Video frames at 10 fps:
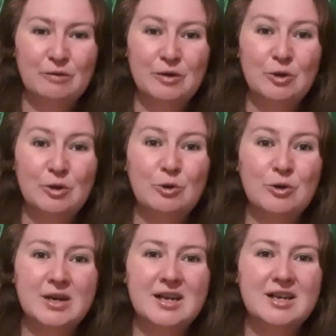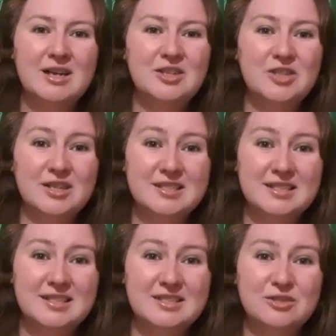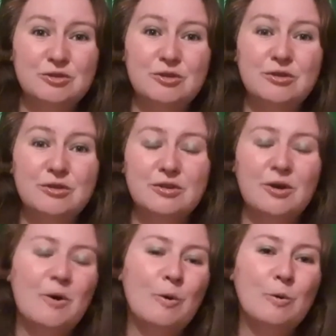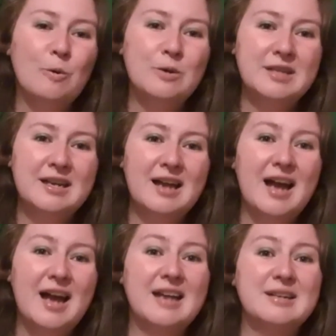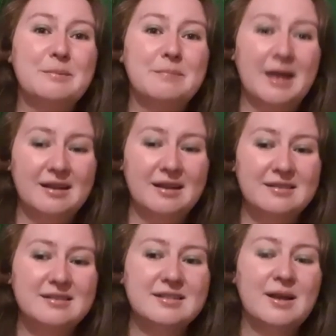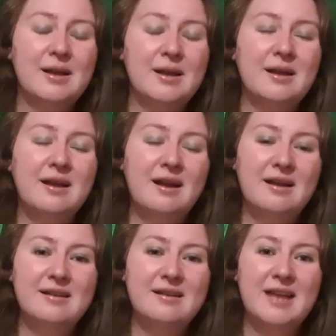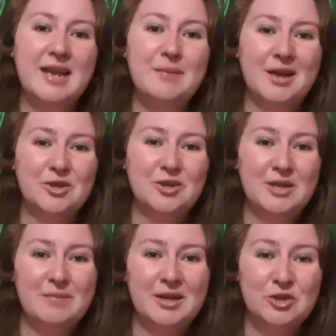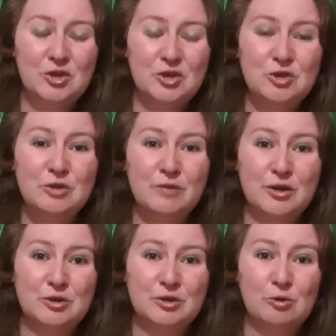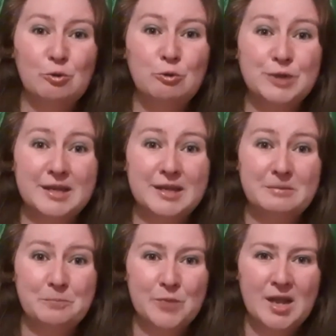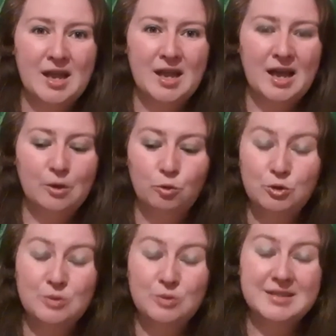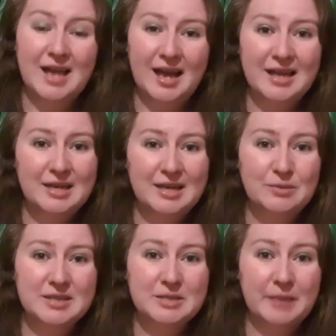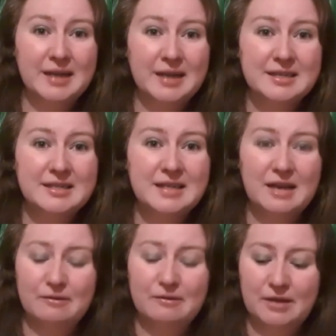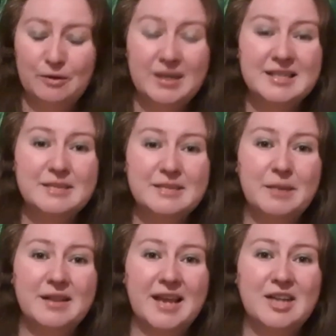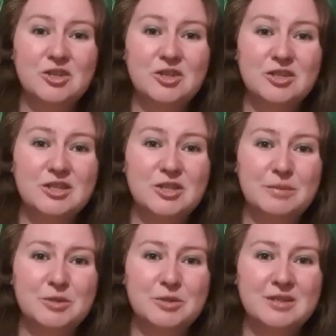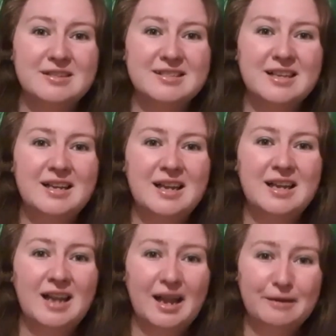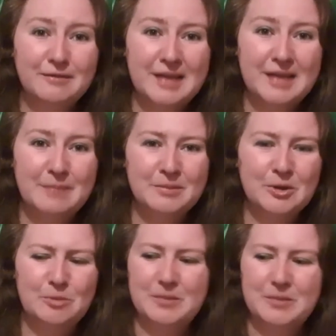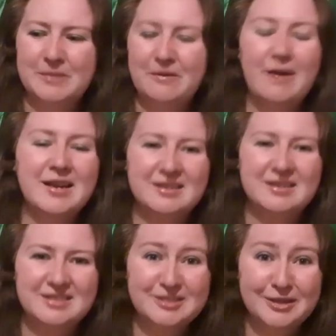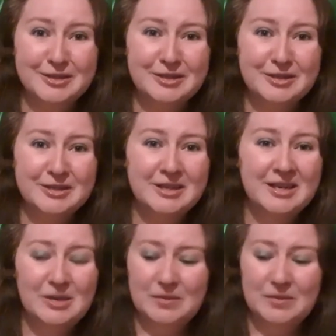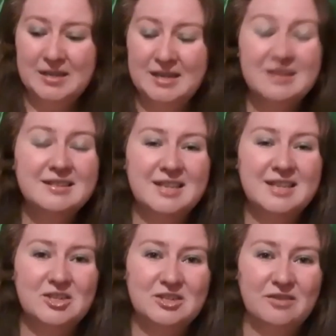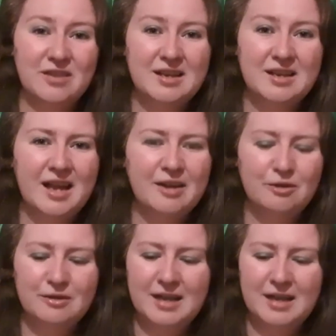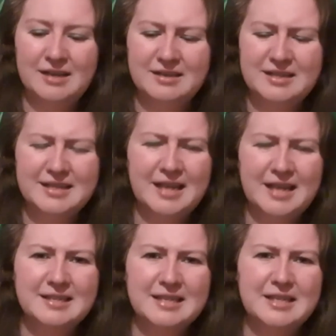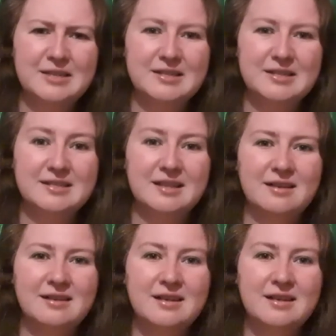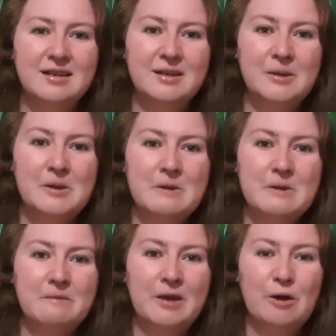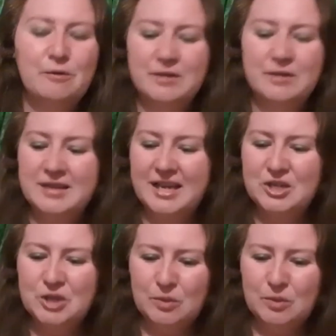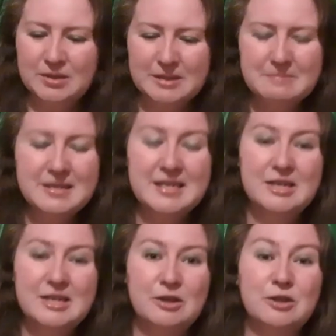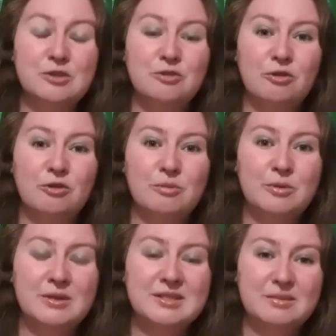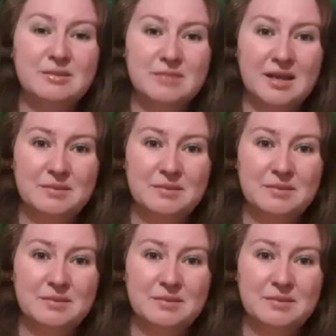justice, truth, order and balance. Her name actually meant universal order. And order was highly respected and venerated by the ancient Egyptians. Life for them could be very uncertain with the inundation of the Nile and the intense heat of the sun. Very often nature was completely uncontrollable and sometimes feared.